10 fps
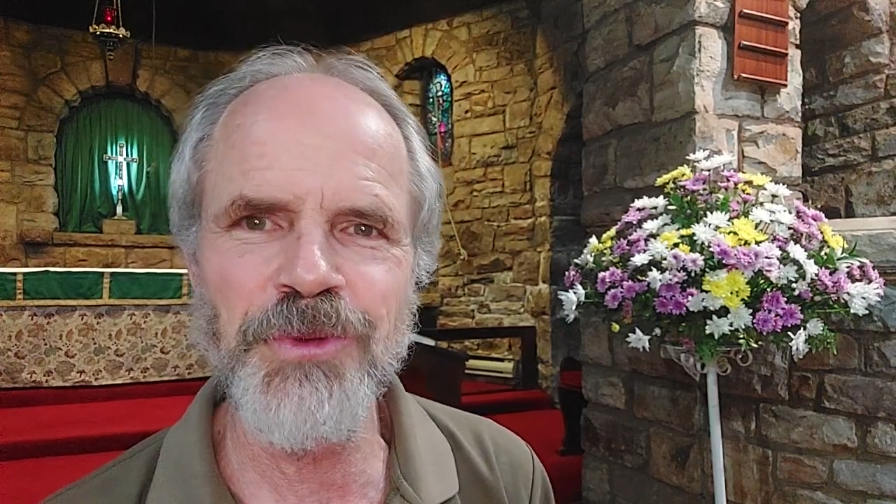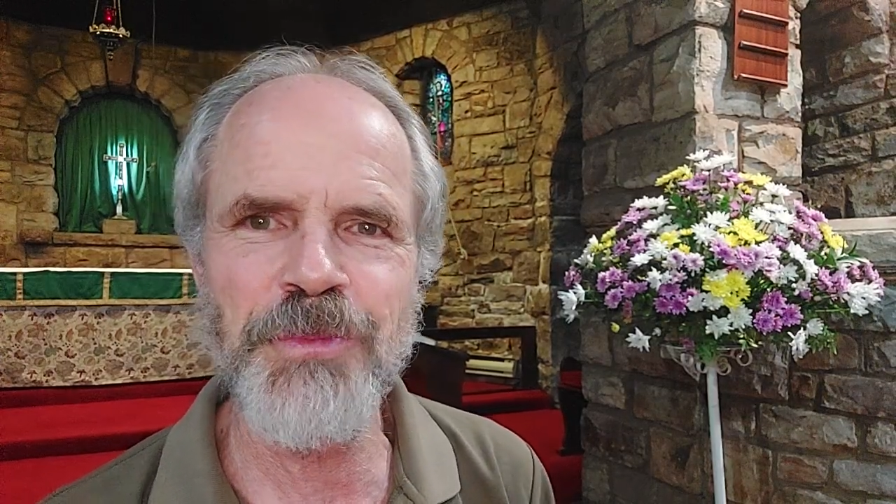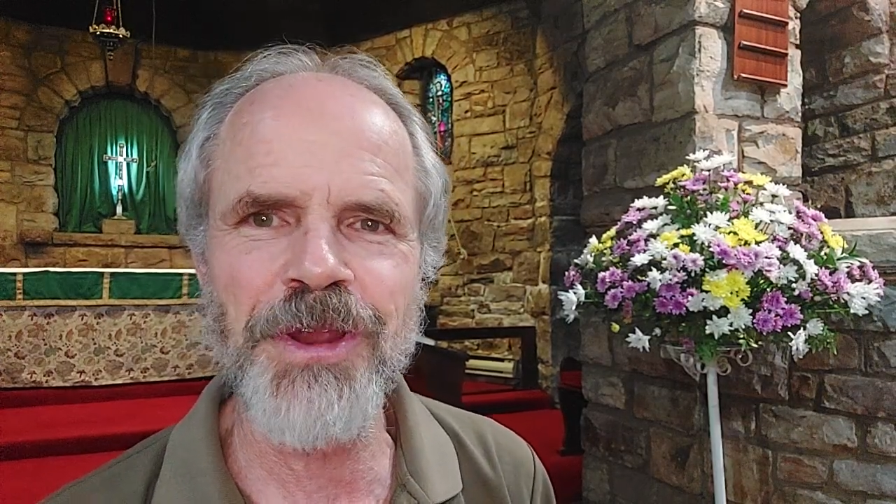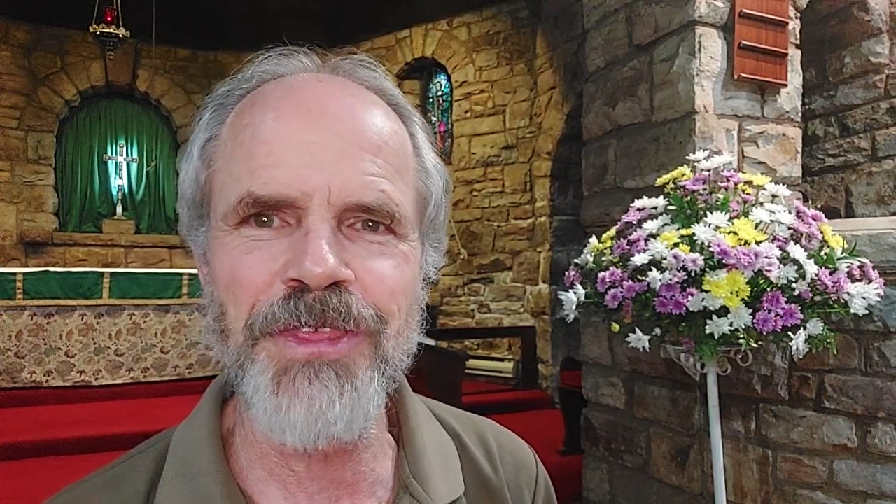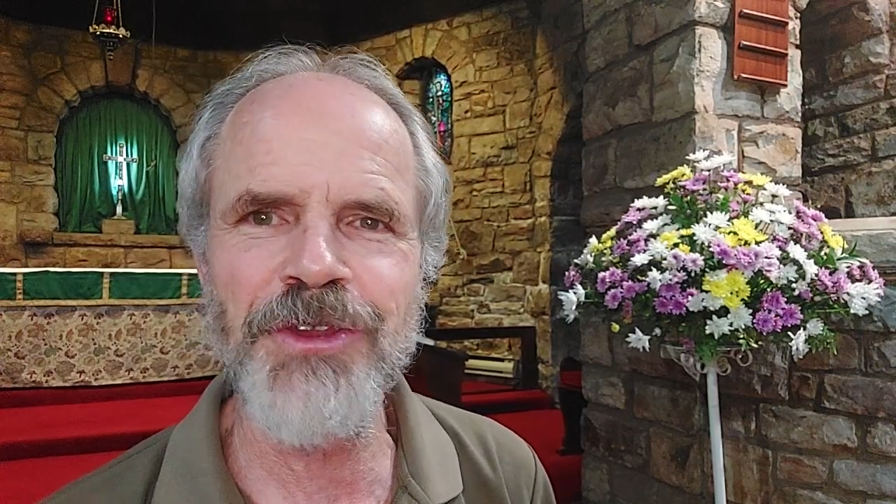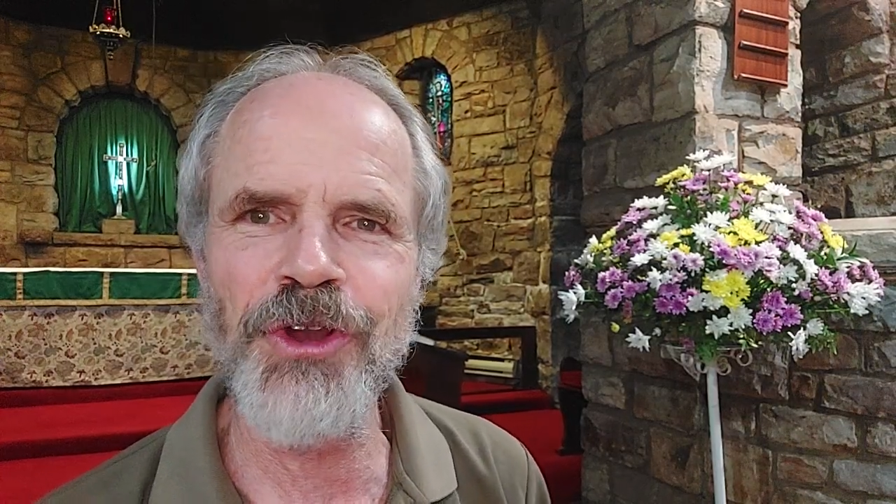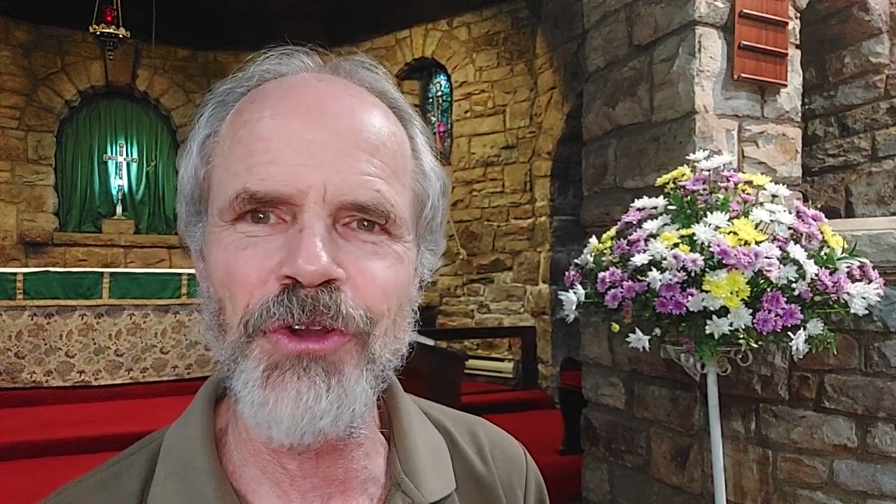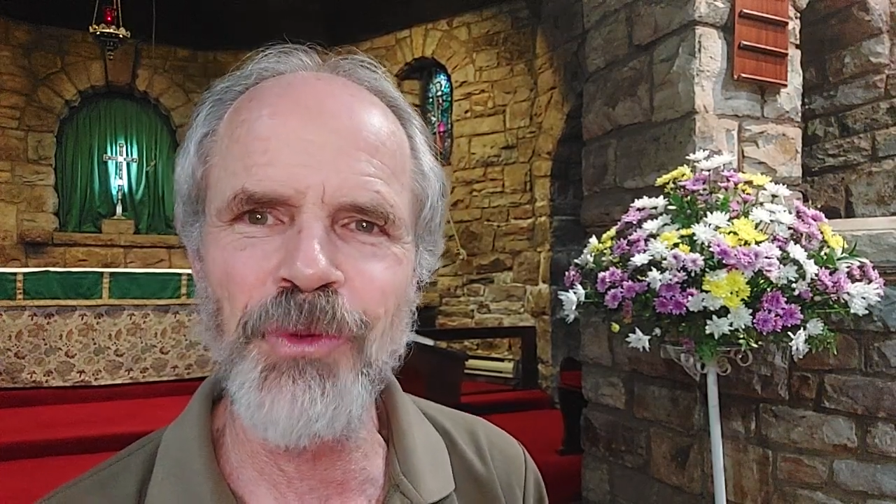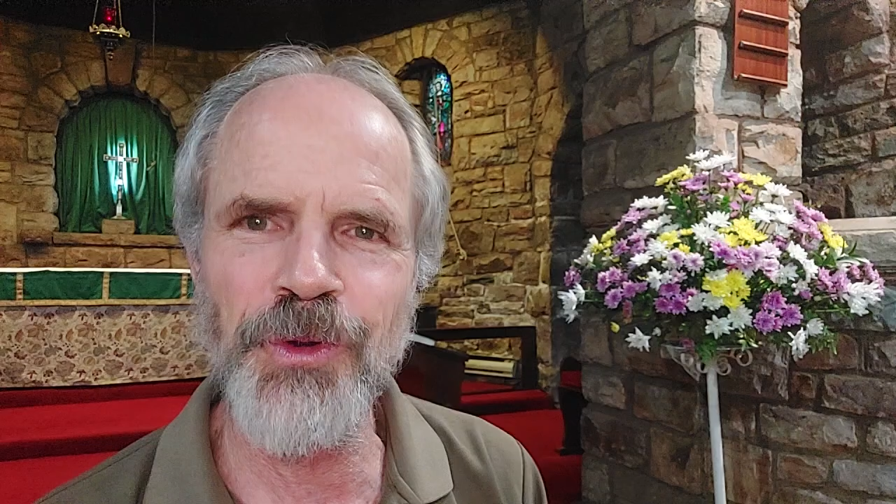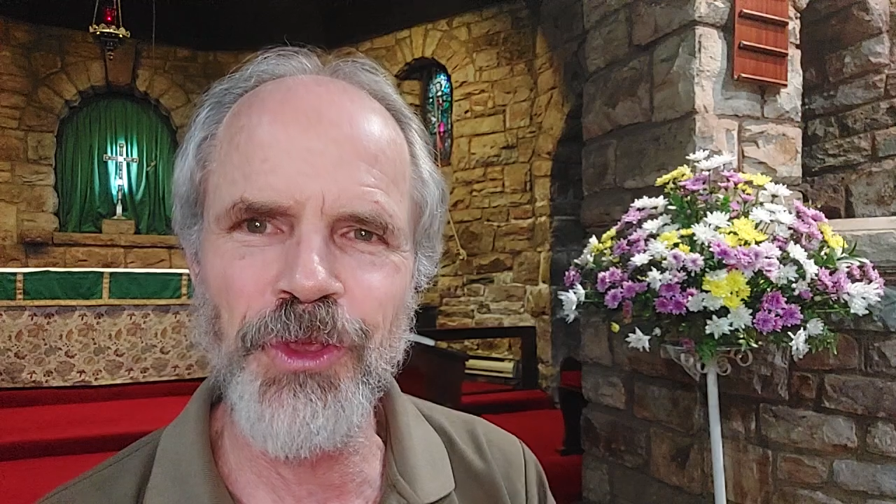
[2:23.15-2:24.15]
And we pray that
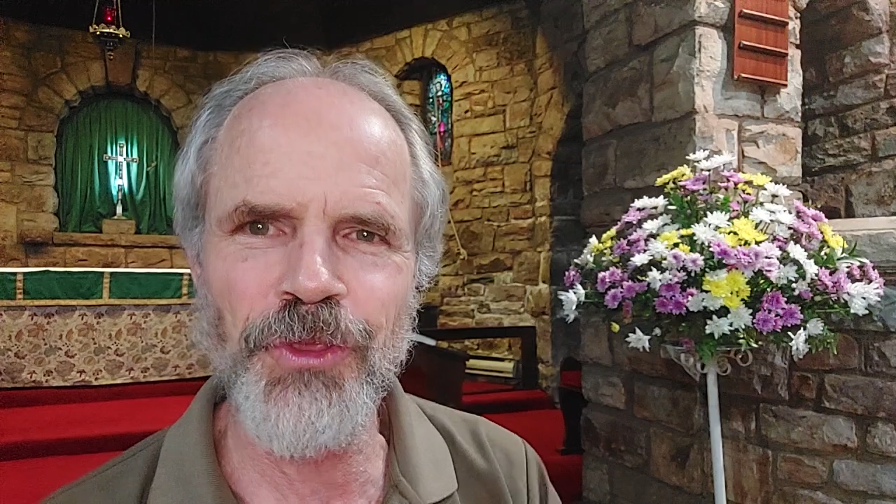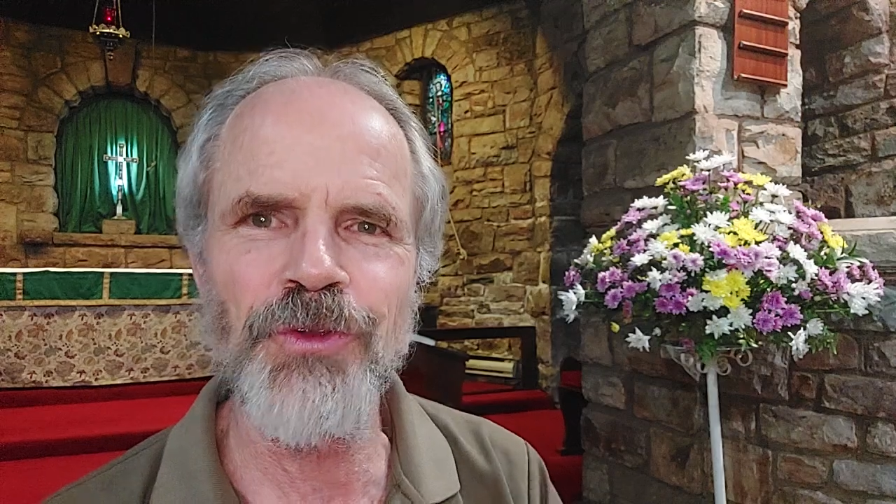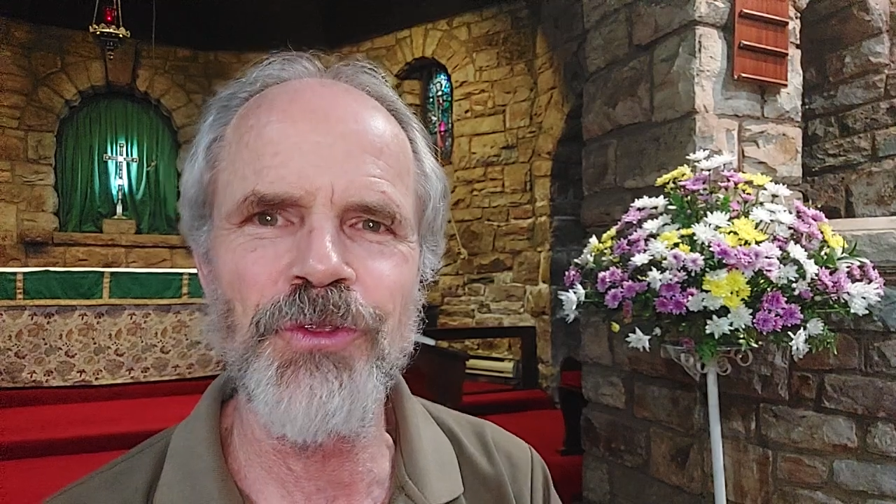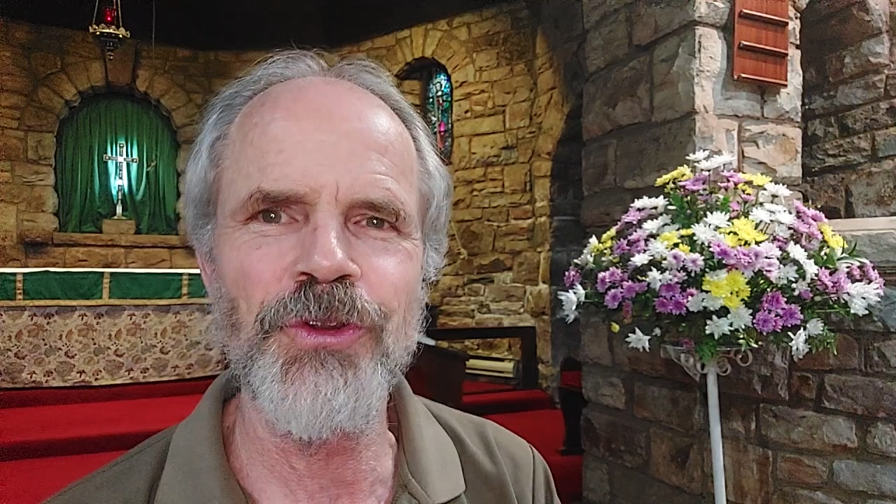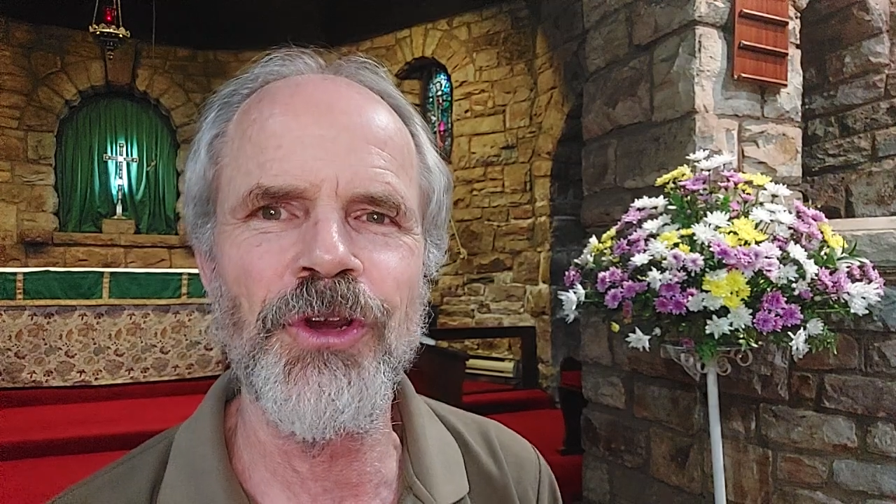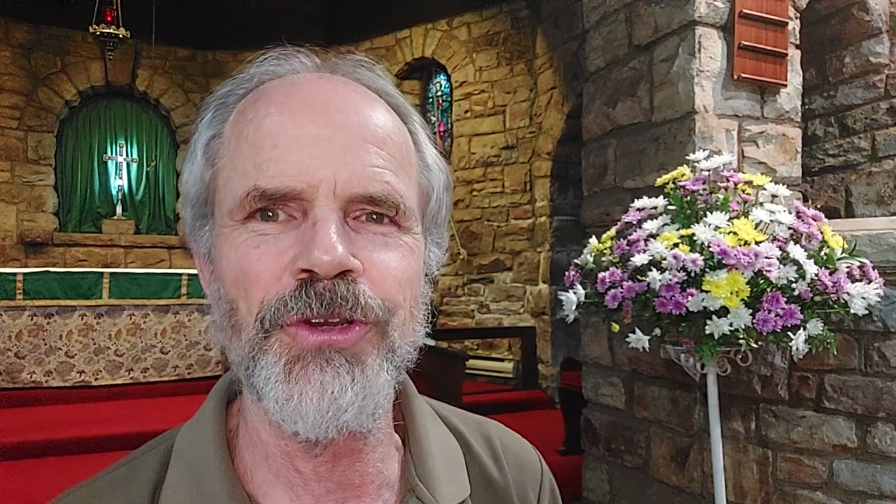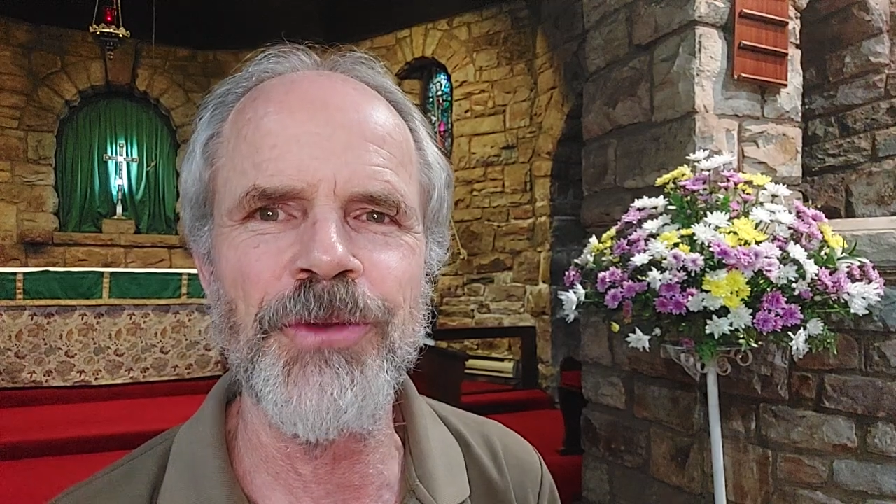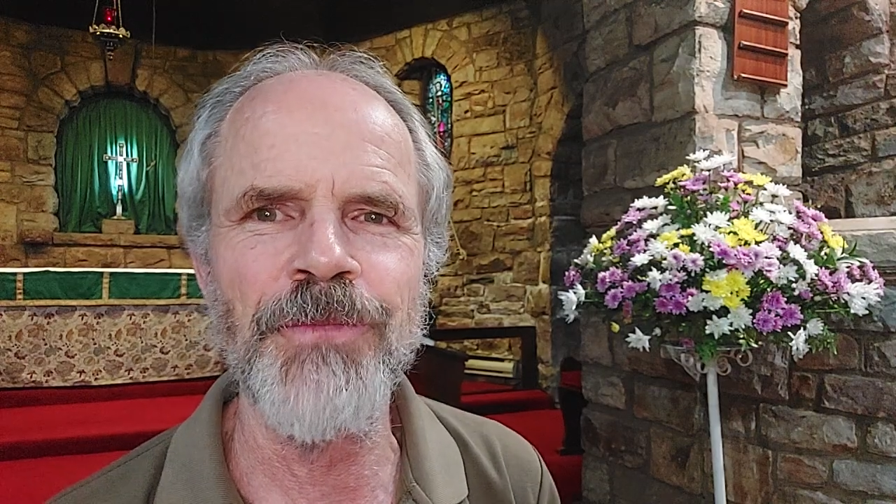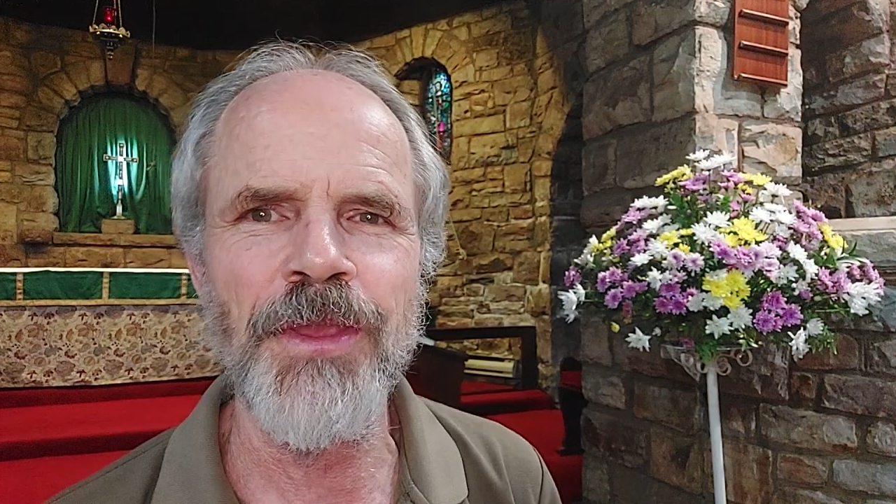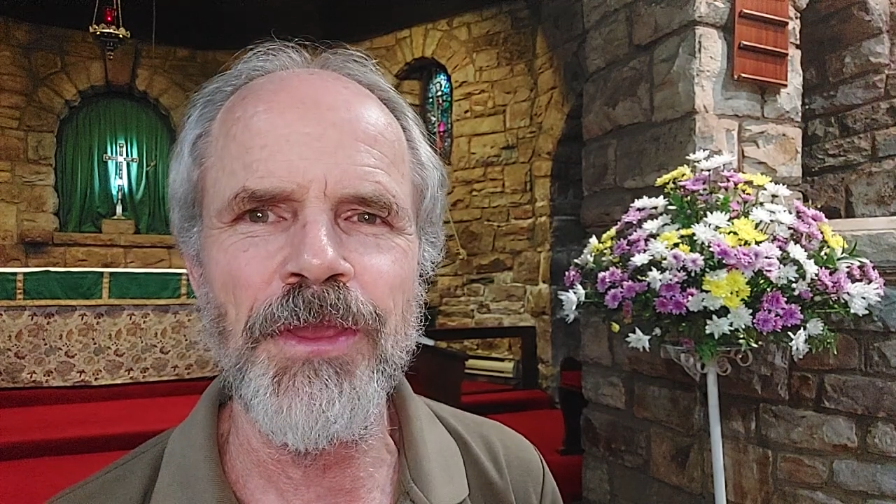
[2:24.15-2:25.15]
God will work through the doctor.